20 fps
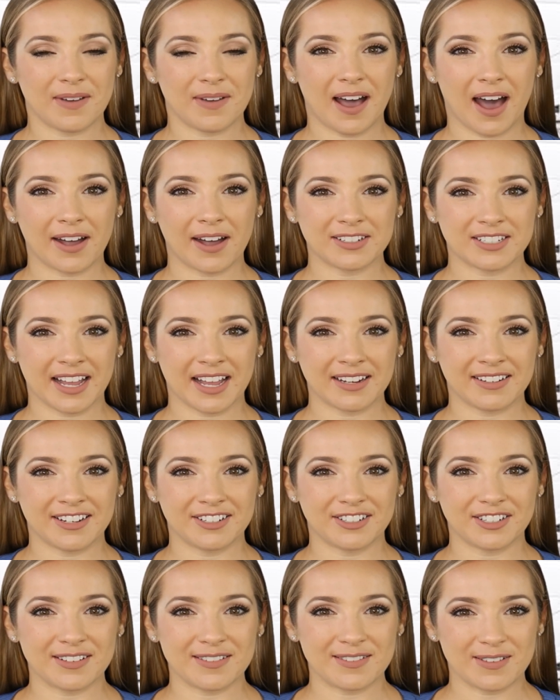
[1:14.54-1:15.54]
Our
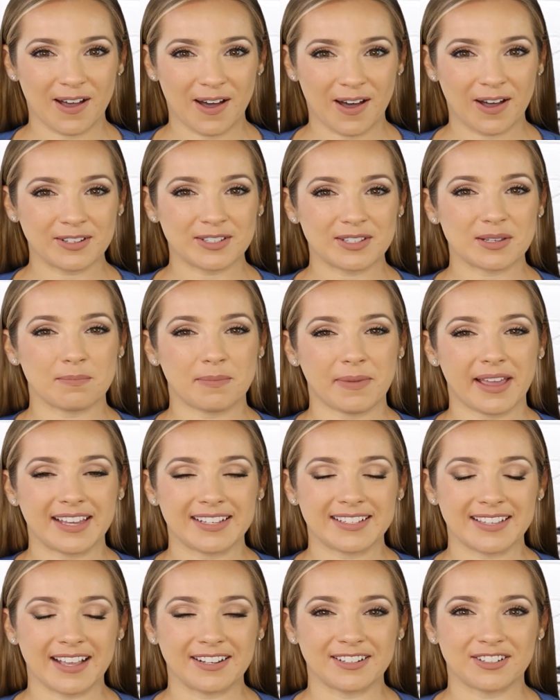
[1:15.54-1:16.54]
technicians also
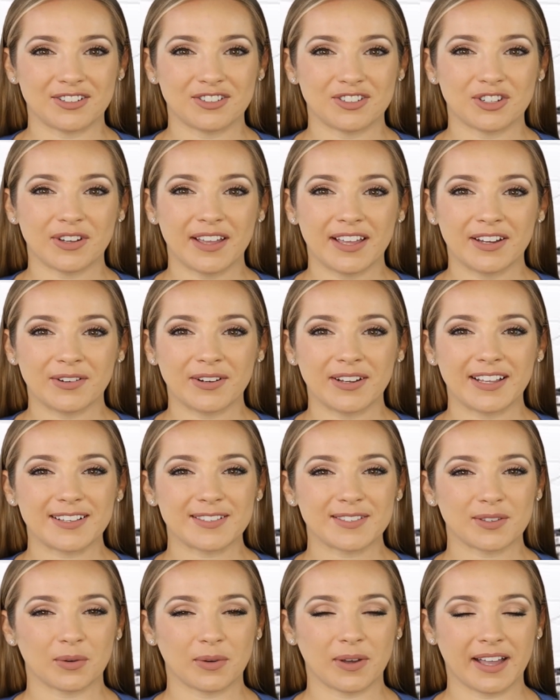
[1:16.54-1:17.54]
pay attention to
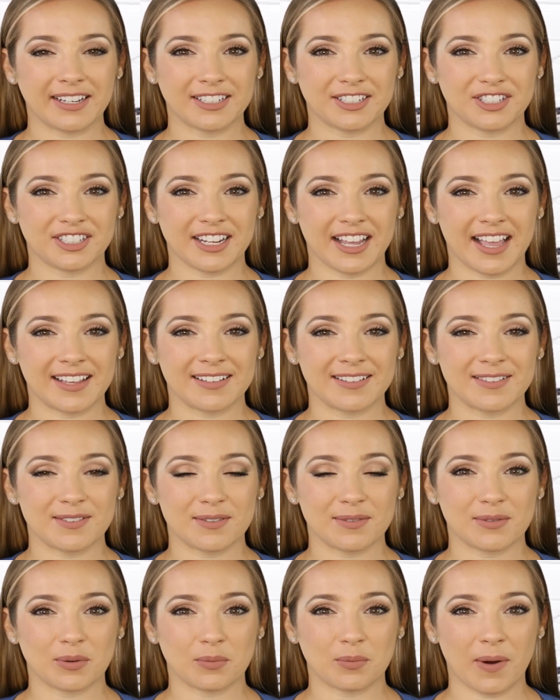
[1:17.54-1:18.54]
areas like
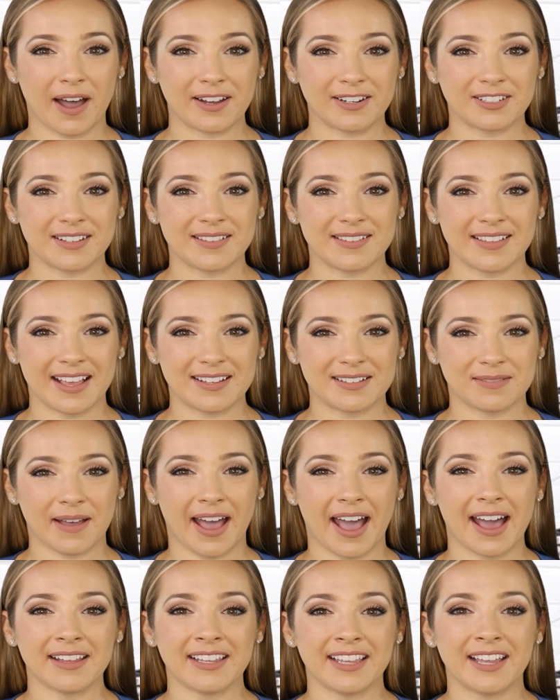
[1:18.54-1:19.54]
sheds, garages, and
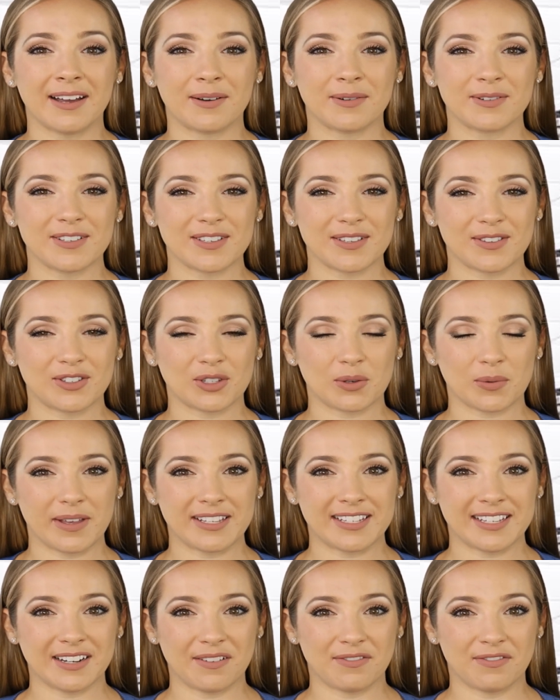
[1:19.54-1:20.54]
patios to
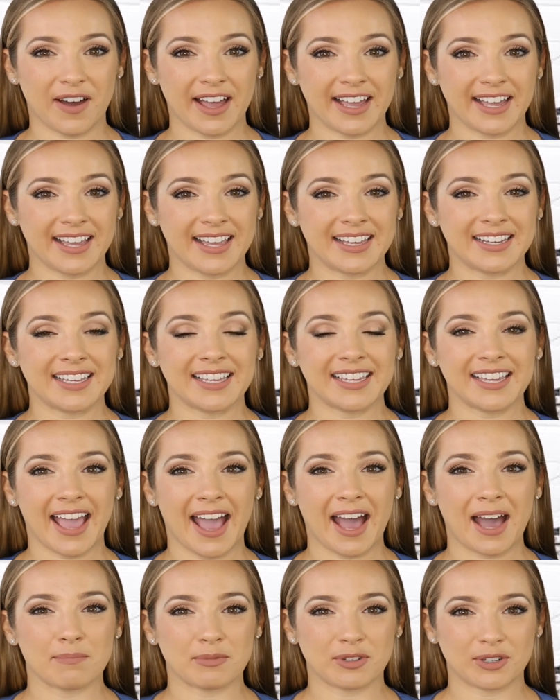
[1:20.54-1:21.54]
identify any
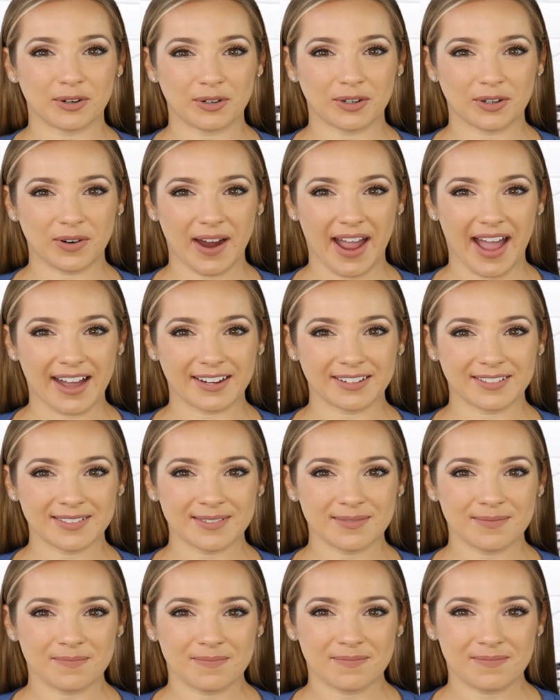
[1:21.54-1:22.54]
gaps or
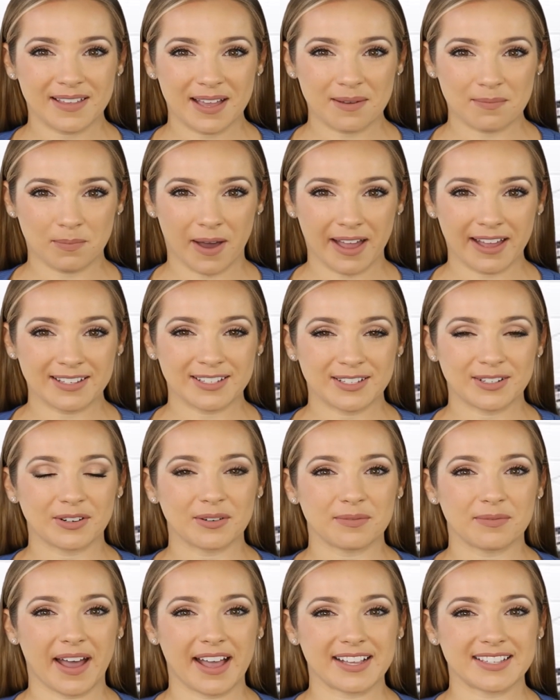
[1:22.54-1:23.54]
cracks that might
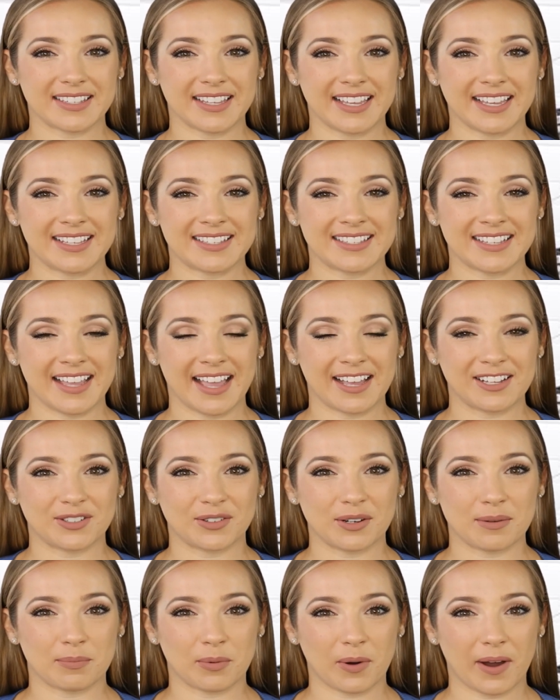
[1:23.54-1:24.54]
serve as easy
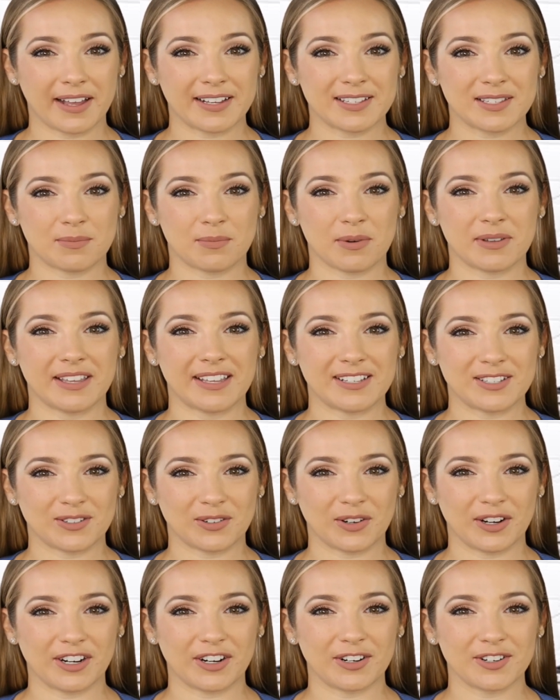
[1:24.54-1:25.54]
entry points for these
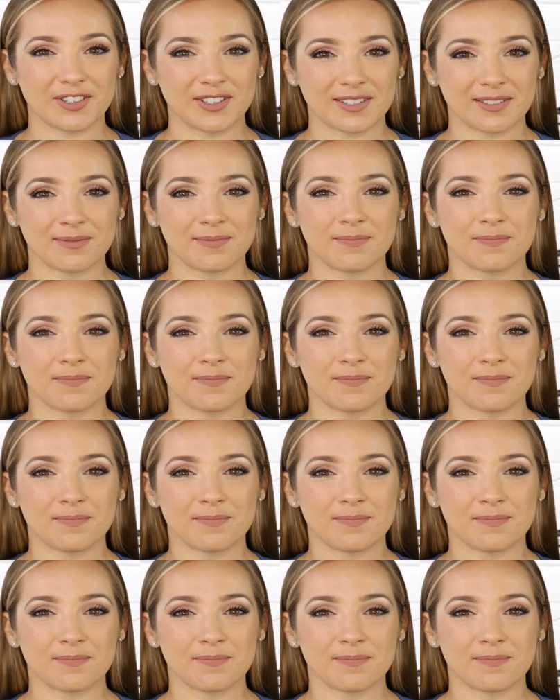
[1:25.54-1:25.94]
critters.